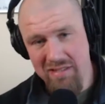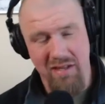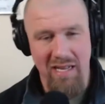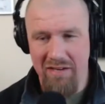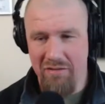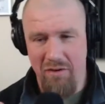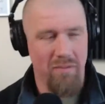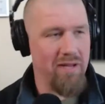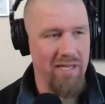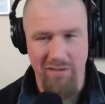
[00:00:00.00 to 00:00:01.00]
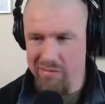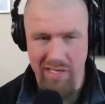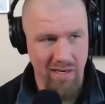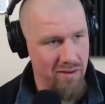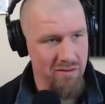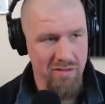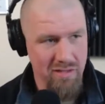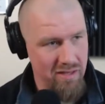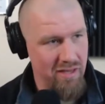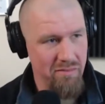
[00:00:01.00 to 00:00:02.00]
Look, I grew up on like
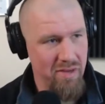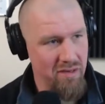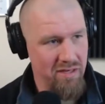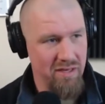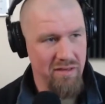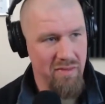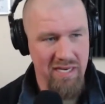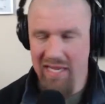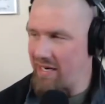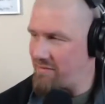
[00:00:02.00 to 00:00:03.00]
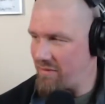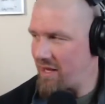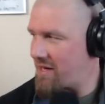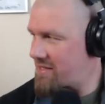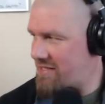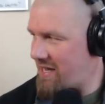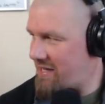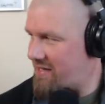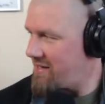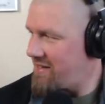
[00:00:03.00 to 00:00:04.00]
Doritos and milk, and my dad ate a lot of steak.